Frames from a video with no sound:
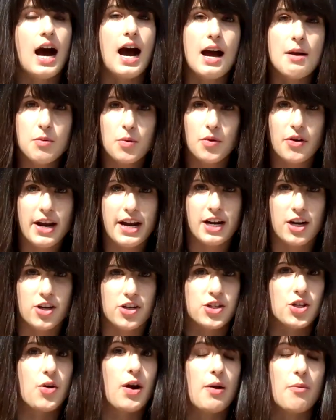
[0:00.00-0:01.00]
I'm a writer,
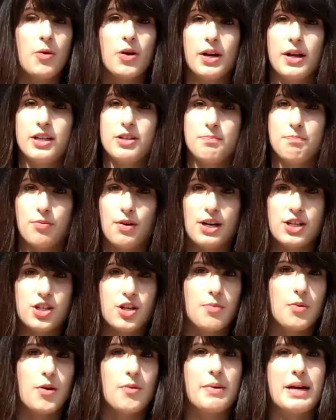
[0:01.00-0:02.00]
so I want to brush
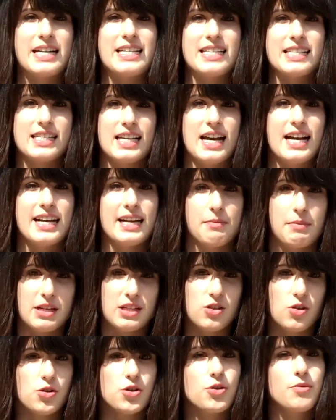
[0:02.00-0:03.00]
up on my designing, my
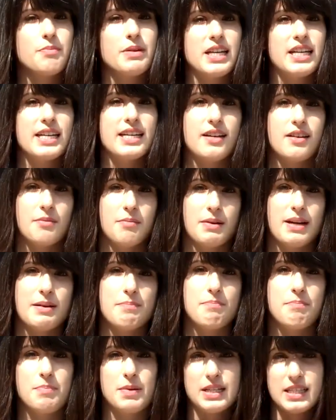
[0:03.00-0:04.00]
social media,
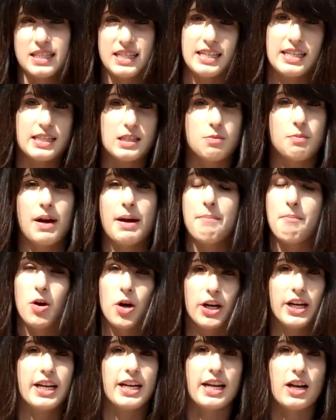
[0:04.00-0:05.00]
my business, my
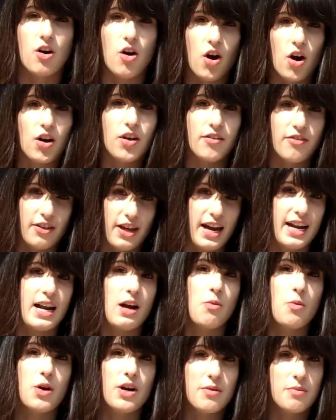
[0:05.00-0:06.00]
marketing, all of that.
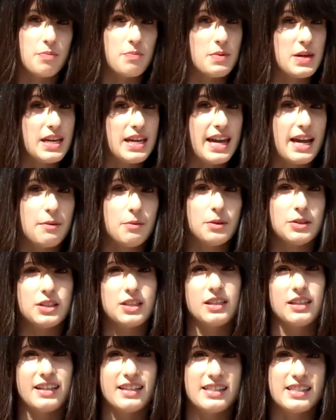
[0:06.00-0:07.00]
I want to be able
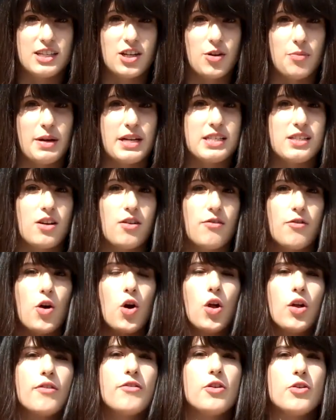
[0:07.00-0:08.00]
to consider myself
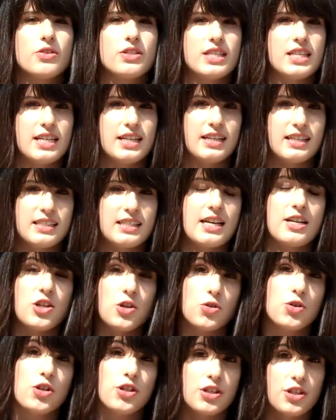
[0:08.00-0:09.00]
all of those things, and
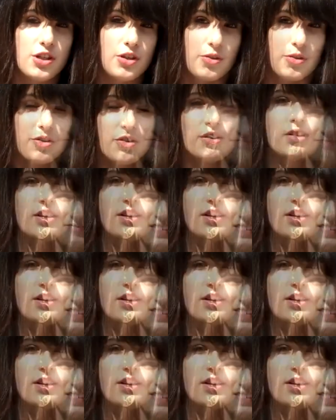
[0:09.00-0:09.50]
you should too.